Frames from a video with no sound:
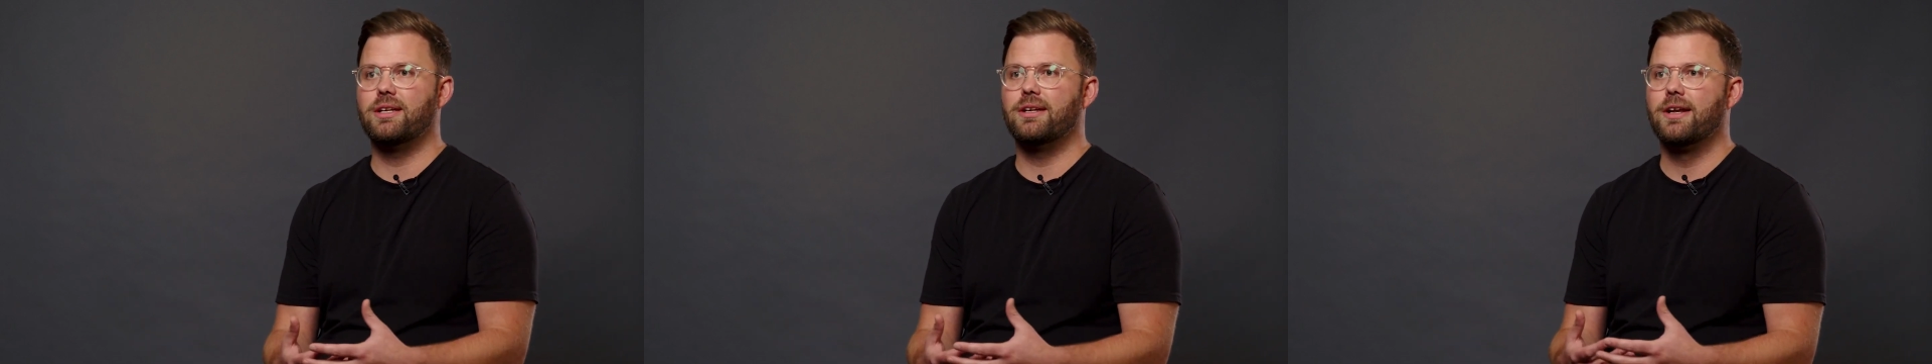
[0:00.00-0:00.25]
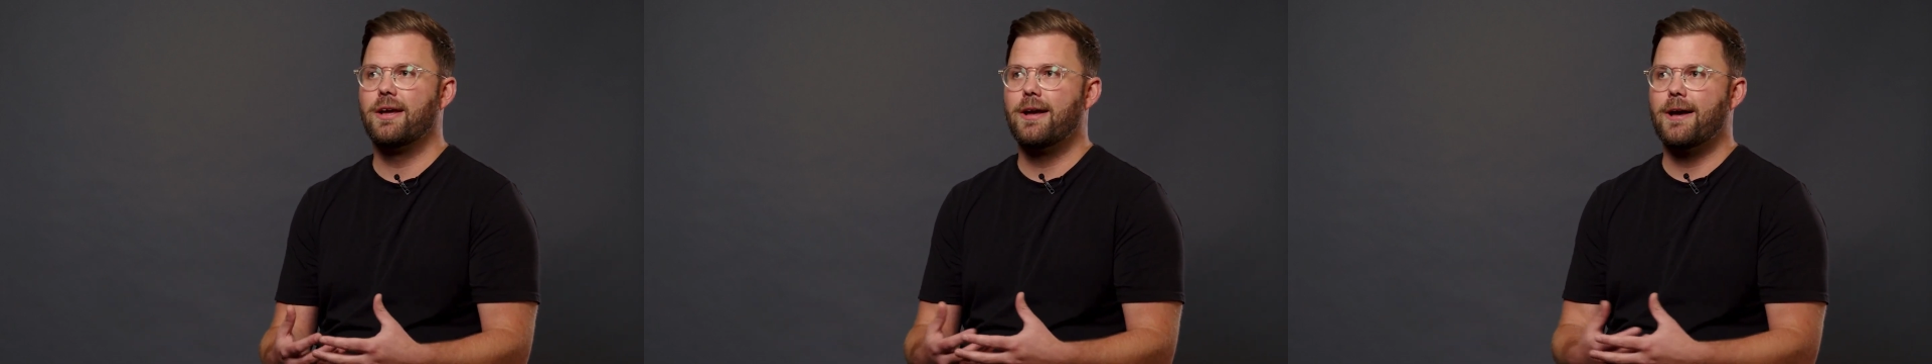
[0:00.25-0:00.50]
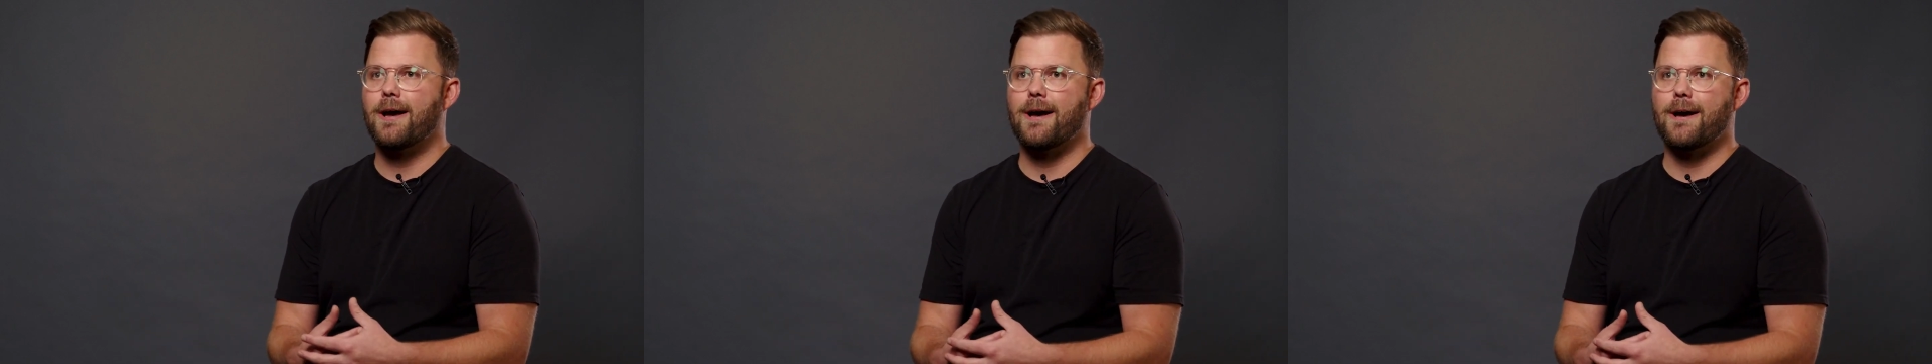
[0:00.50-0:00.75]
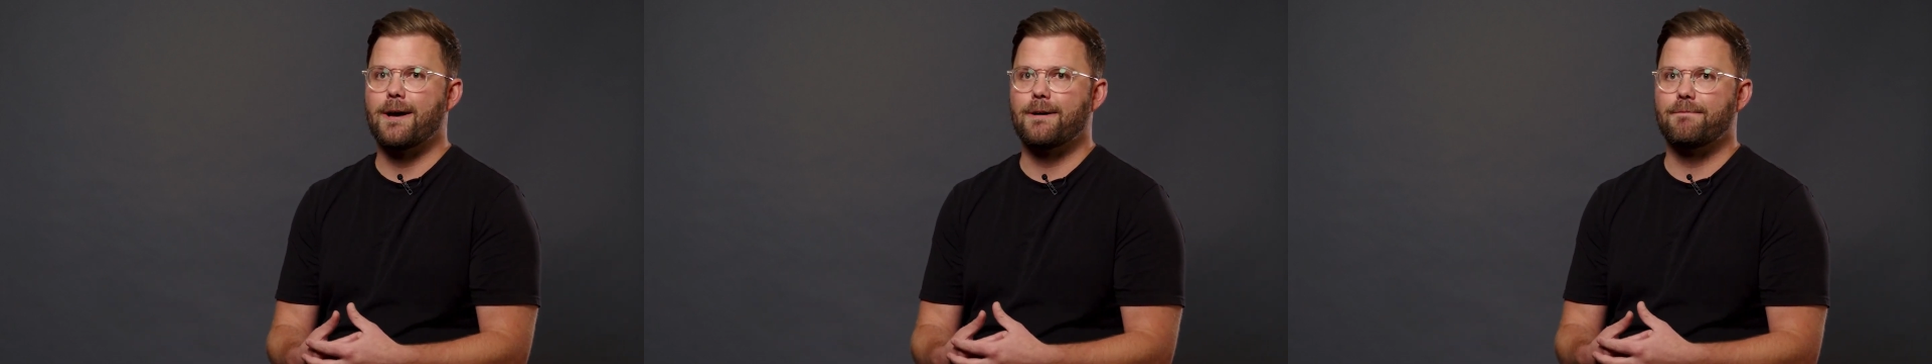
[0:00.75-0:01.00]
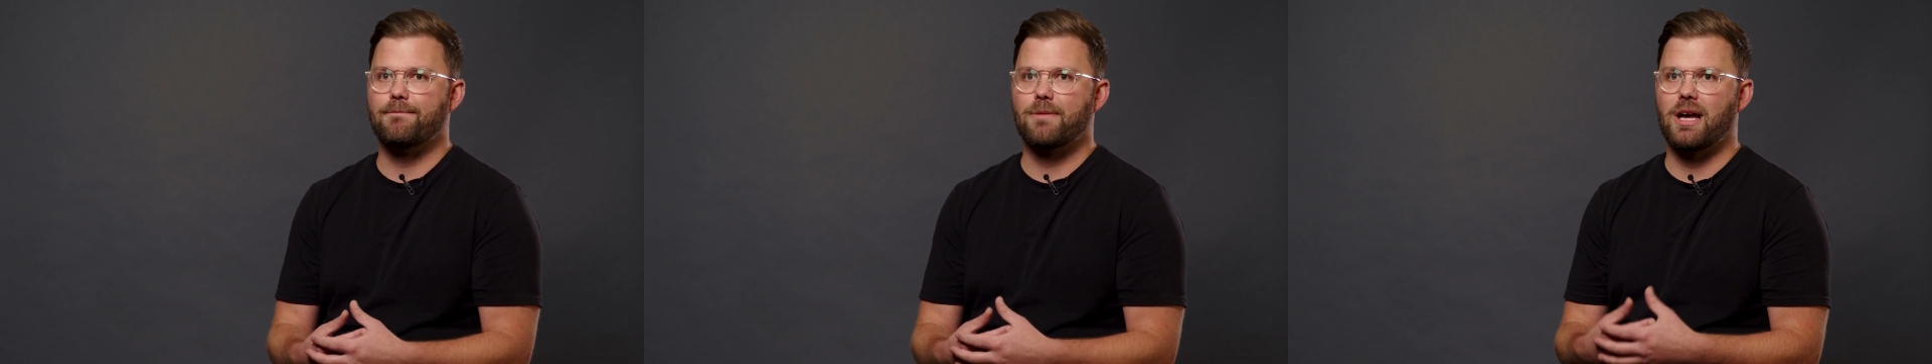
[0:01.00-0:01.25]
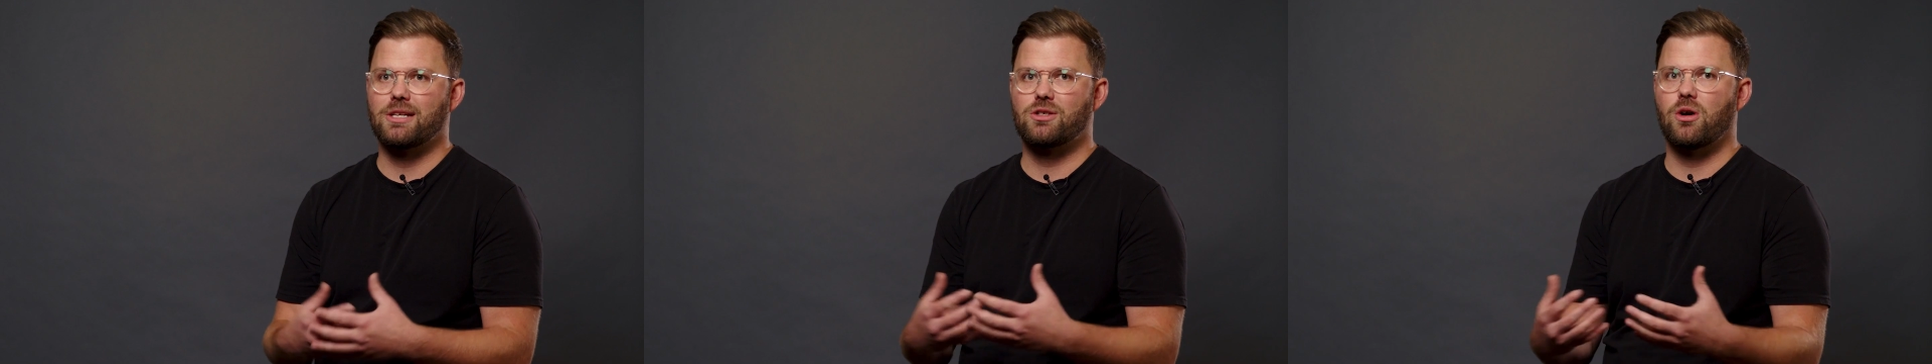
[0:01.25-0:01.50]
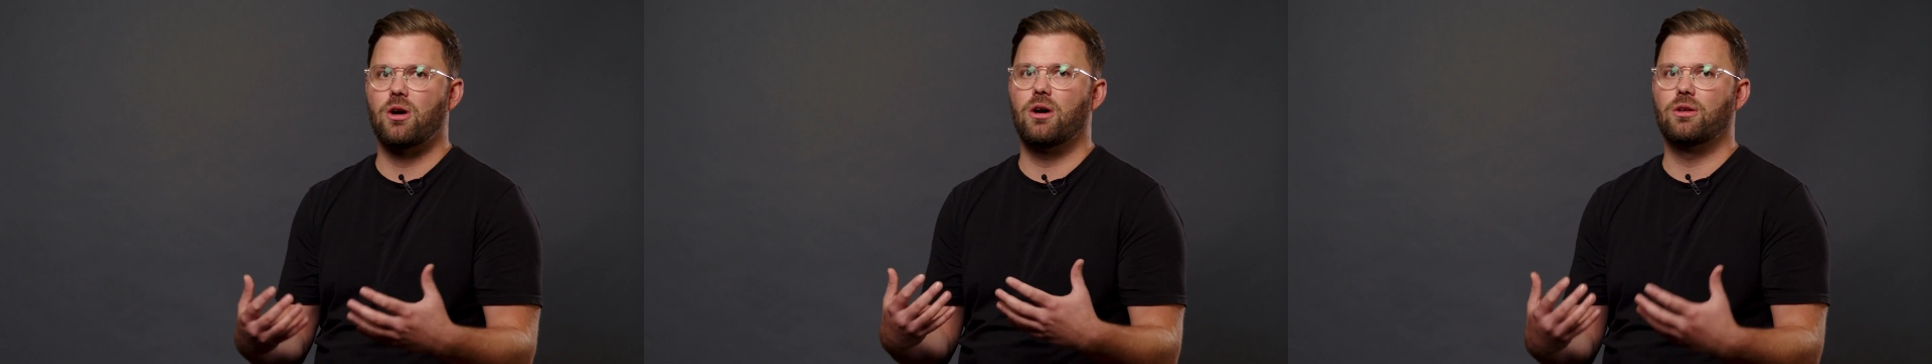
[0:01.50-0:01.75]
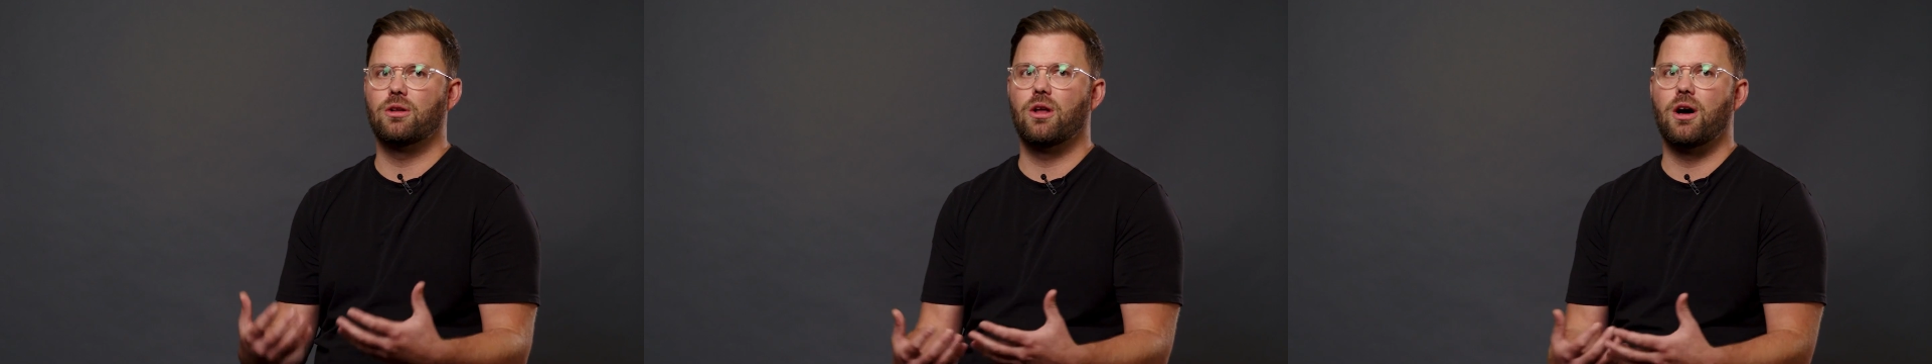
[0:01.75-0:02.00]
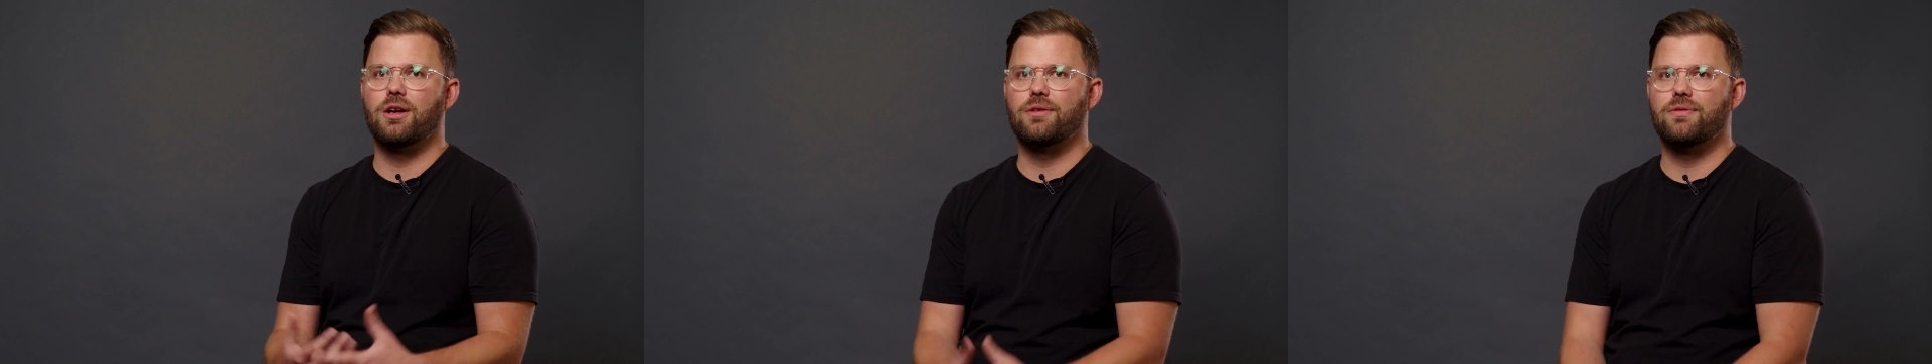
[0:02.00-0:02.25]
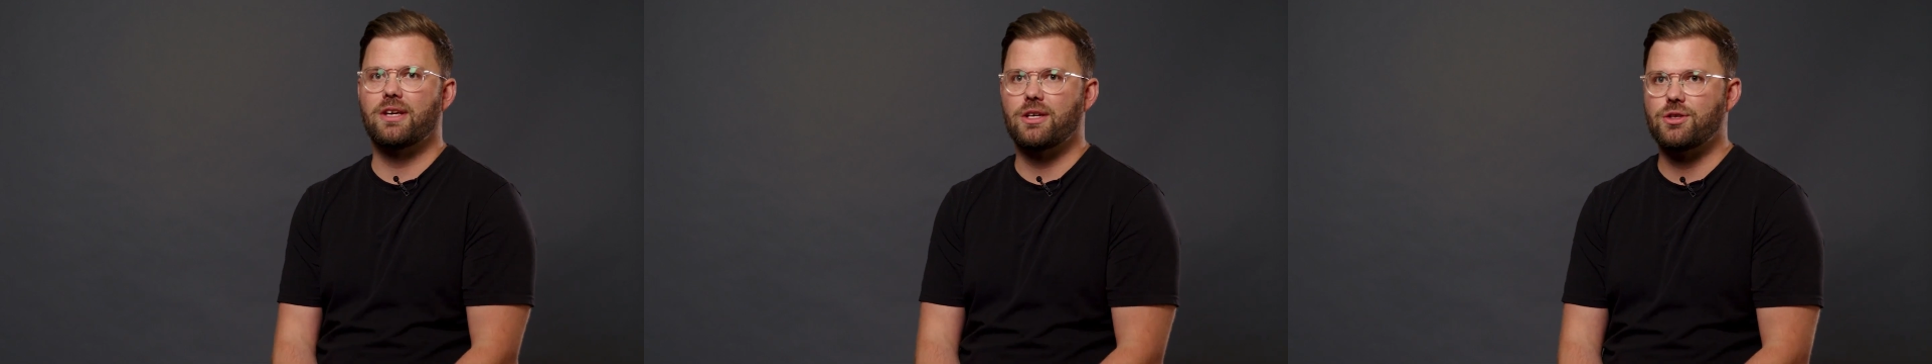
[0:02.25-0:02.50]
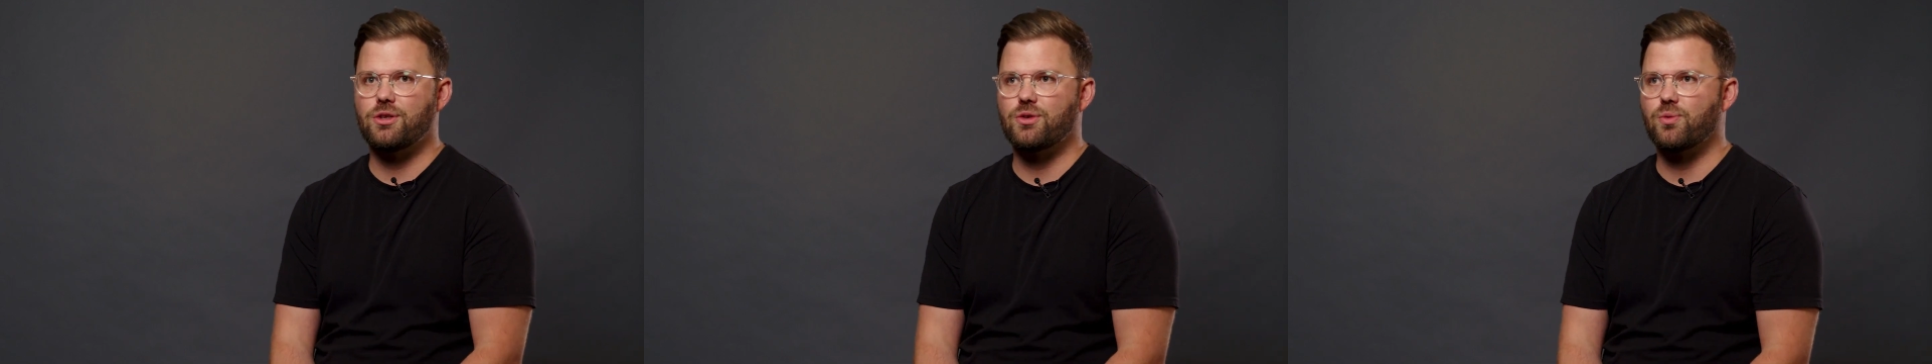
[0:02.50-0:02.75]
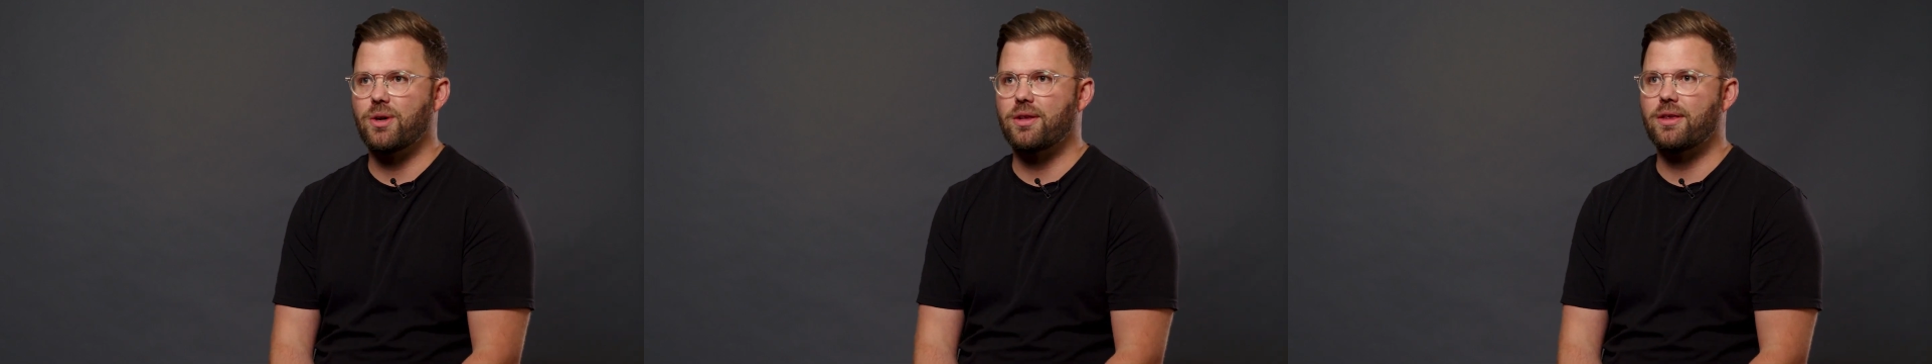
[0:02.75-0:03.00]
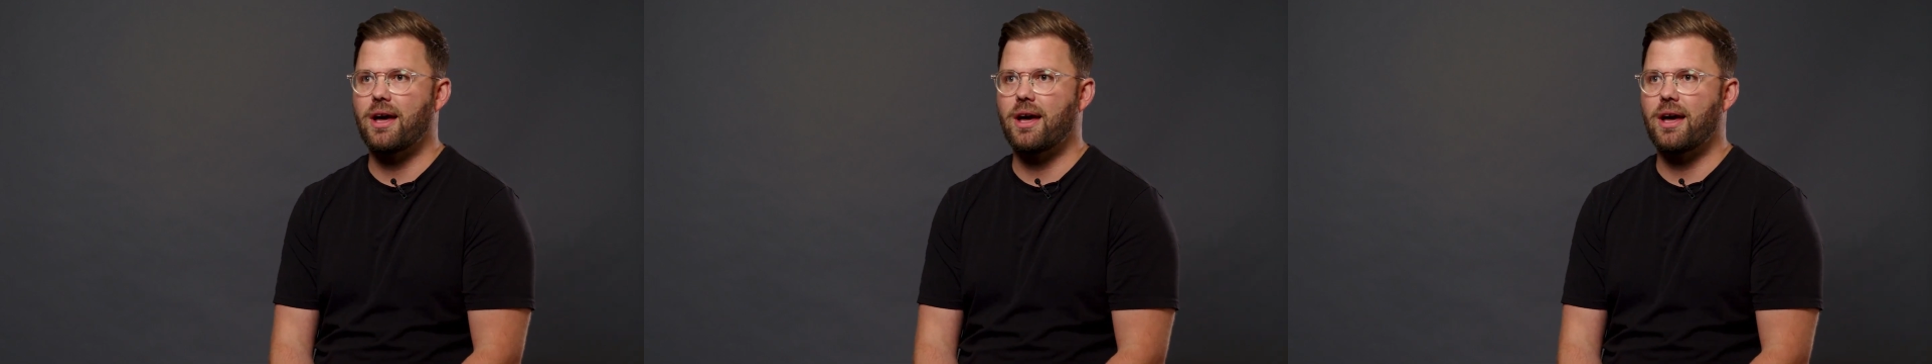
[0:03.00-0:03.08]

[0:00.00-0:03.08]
And um, I saw a lot of issues with